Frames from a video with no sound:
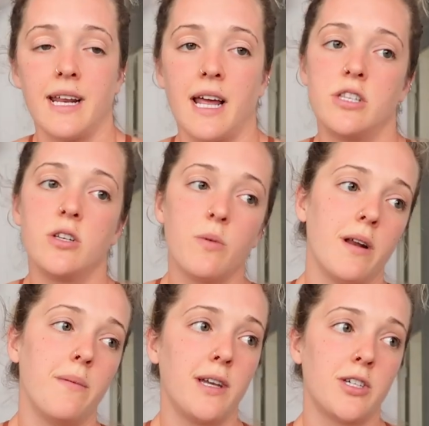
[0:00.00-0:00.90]
And I do
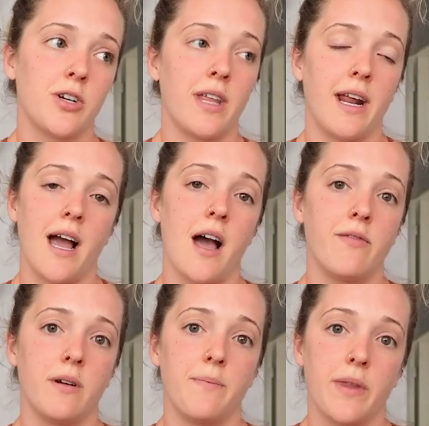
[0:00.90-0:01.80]
want to make sure that I
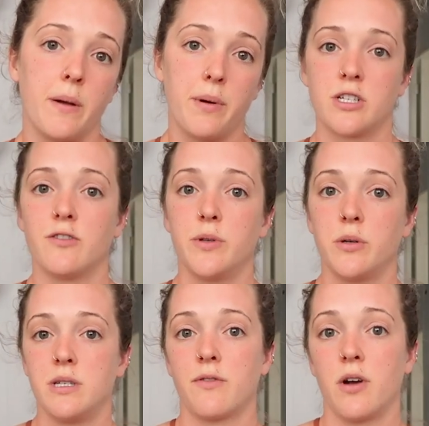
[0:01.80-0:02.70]
have a bunch of
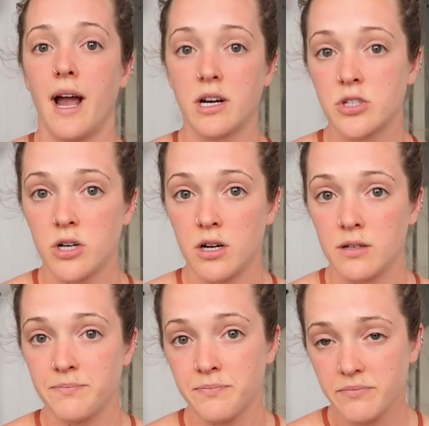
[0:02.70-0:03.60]
Blueys for
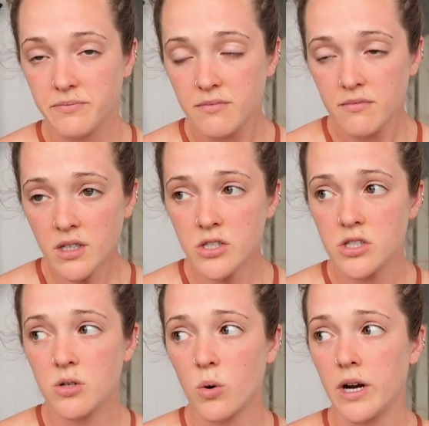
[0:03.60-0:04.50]
extra
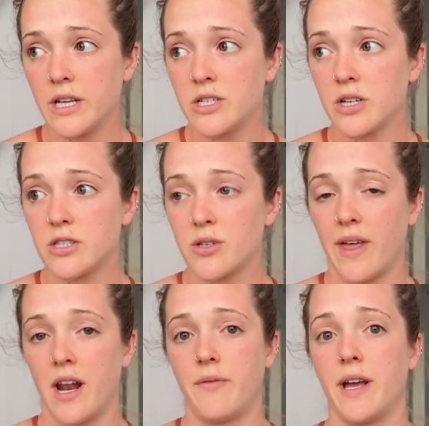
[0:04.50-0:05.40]
storage, so
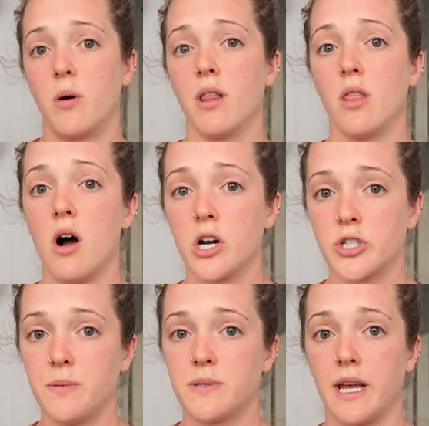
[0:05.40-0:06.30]
that if I go on long
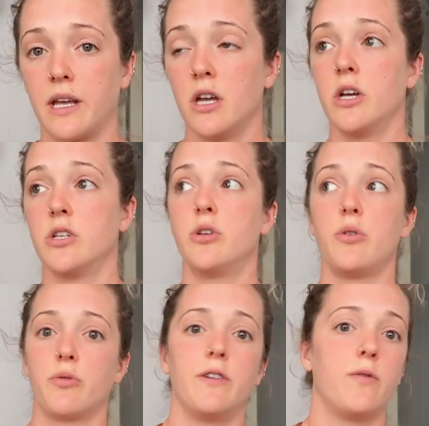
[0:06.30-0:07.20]
trips, like
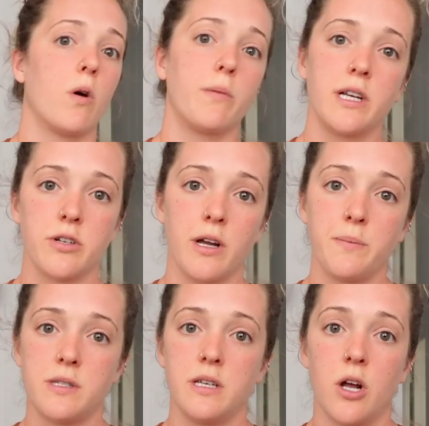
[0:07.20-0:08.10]
2, 3, 4-week
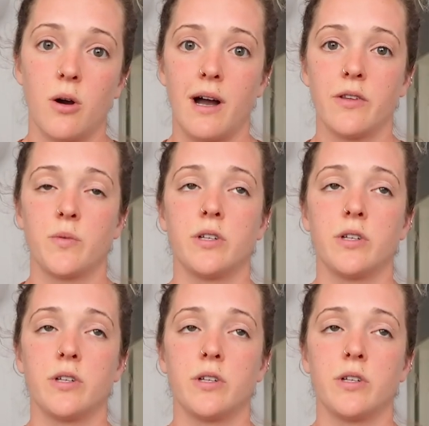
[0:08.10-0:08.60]
trips, you know, out in the